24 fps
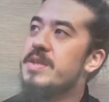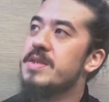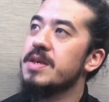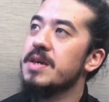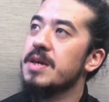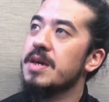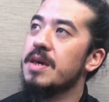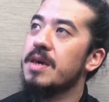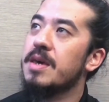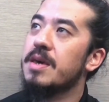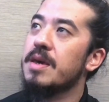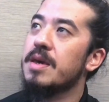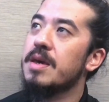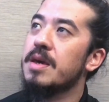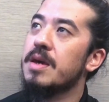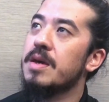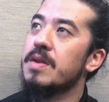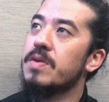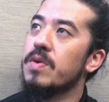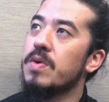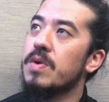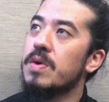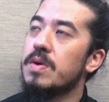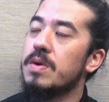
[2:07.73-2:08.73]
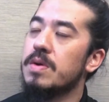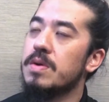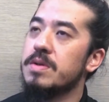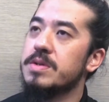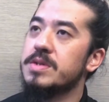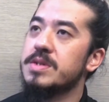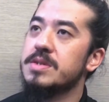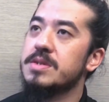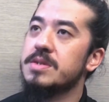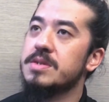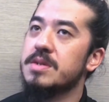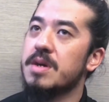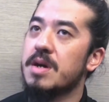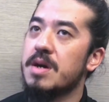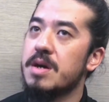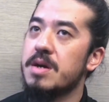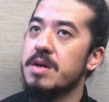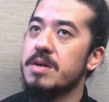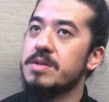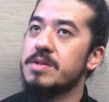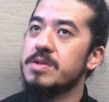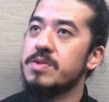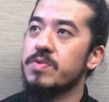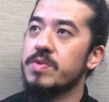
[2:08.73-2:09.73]
think it all
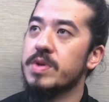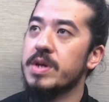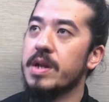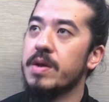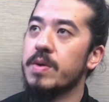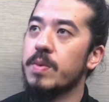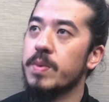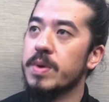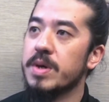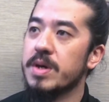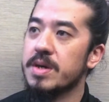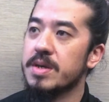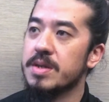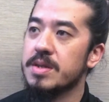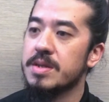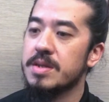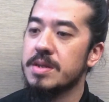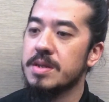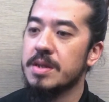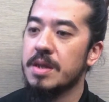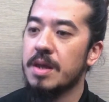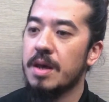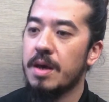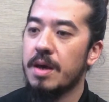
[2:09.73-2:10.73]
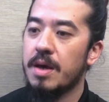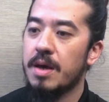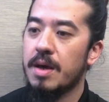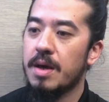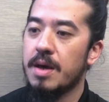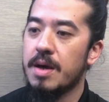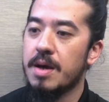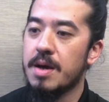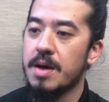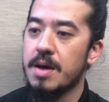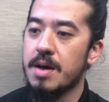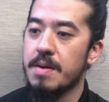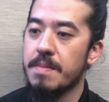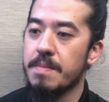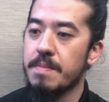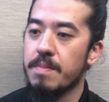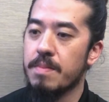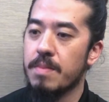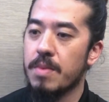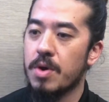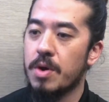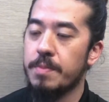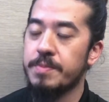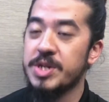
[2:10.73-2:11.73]
starts really with
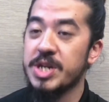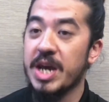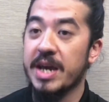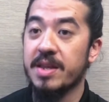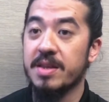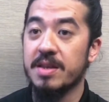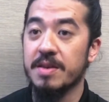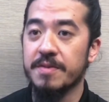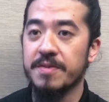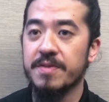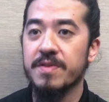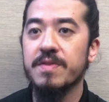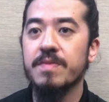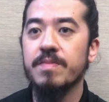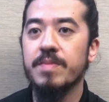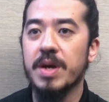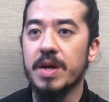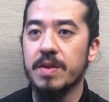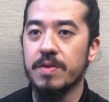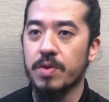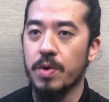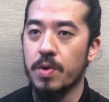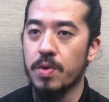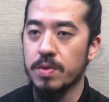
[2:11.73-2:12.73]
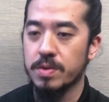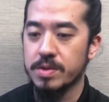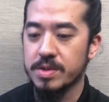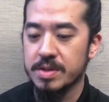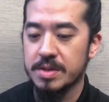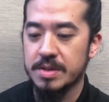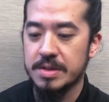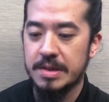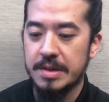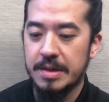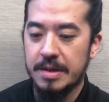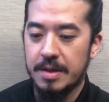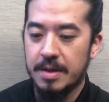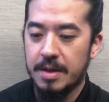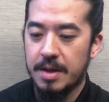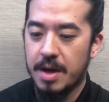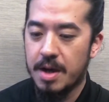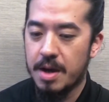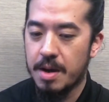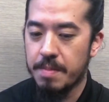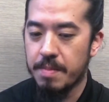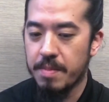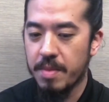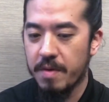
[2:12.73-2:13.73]
objectives and goals.
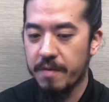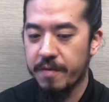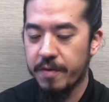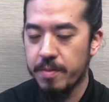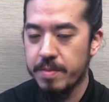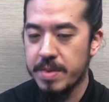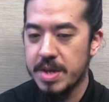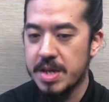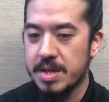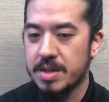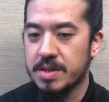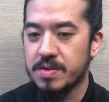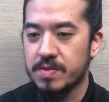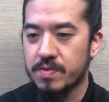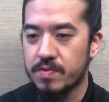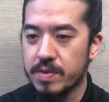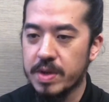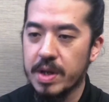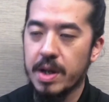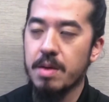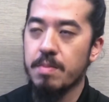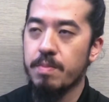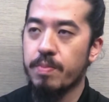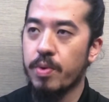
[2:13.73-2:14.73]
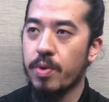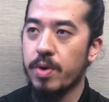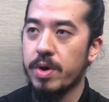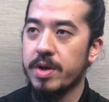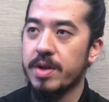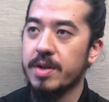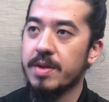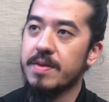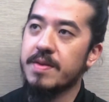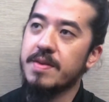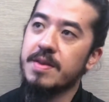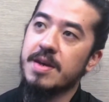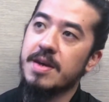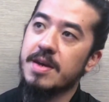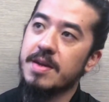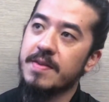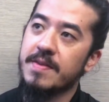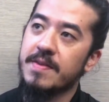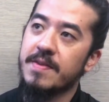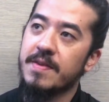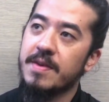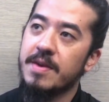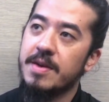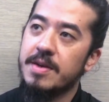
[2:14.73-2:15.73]
For me, it's really important
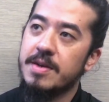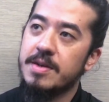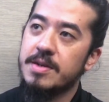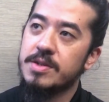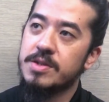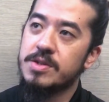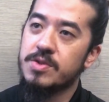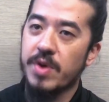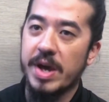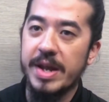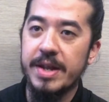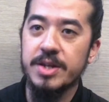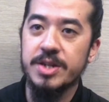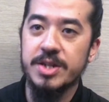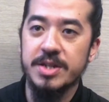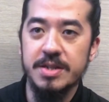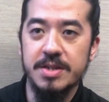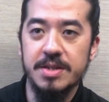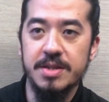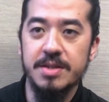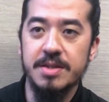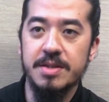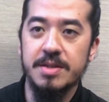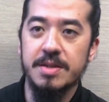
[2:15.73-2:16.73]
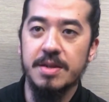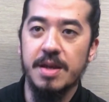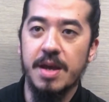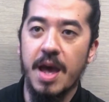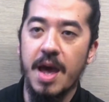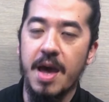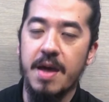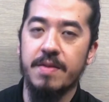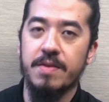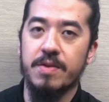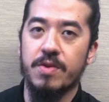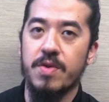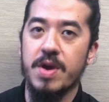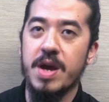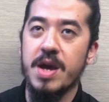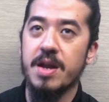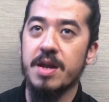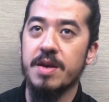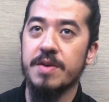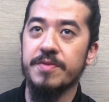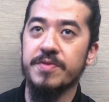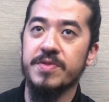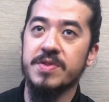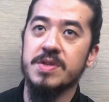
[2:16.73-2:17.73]
that strategists and
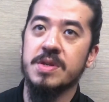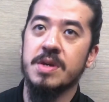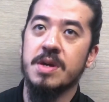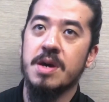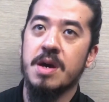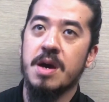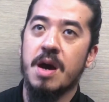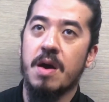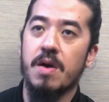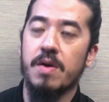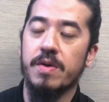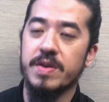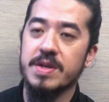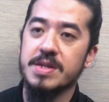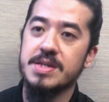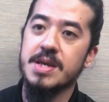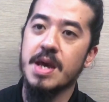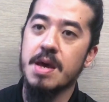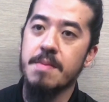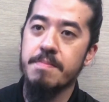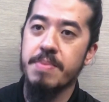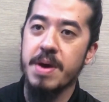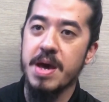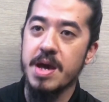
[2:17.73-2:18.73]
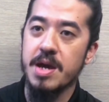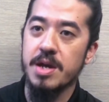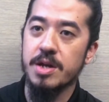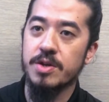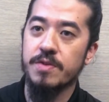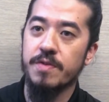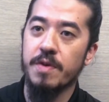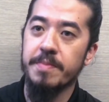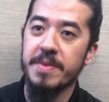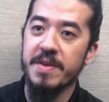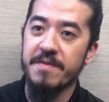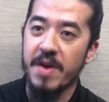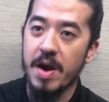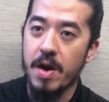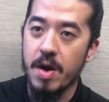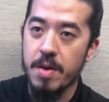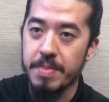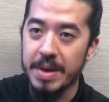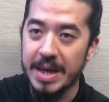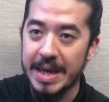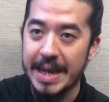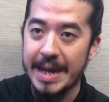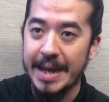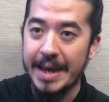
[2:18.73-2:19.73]
creatives are on the same page from the very
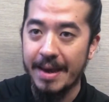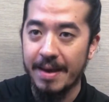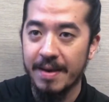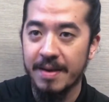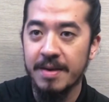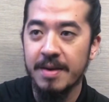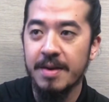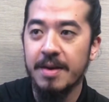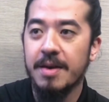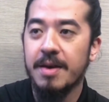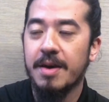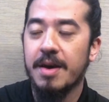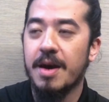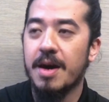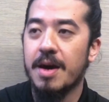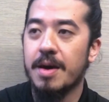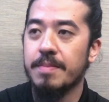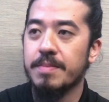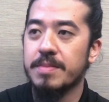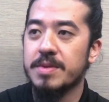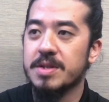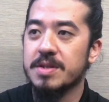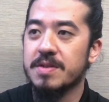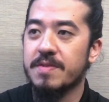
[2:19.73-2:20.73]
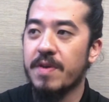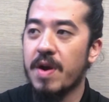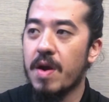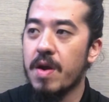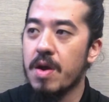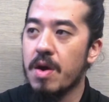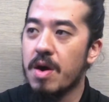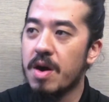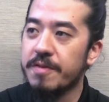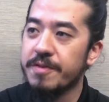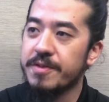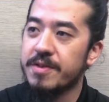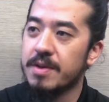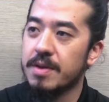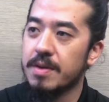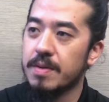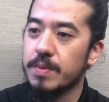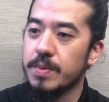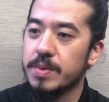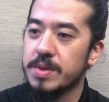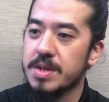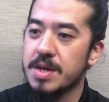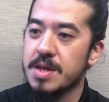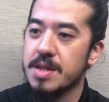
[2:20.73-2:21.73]
beginning. Just very
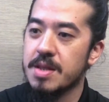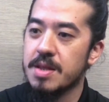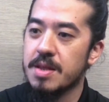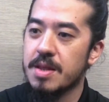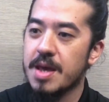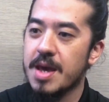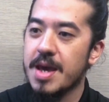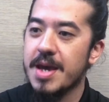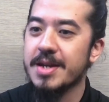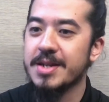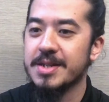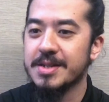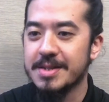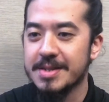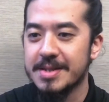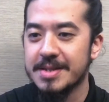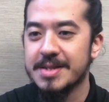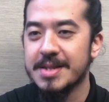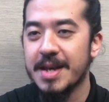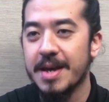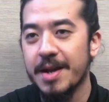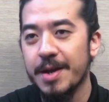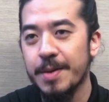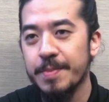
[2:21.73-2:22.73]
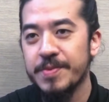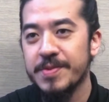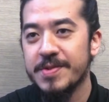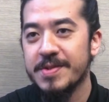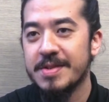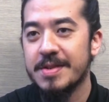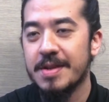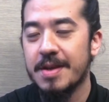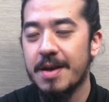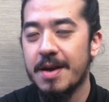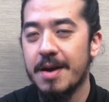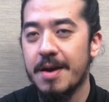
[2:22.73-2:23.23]
often within agency setups,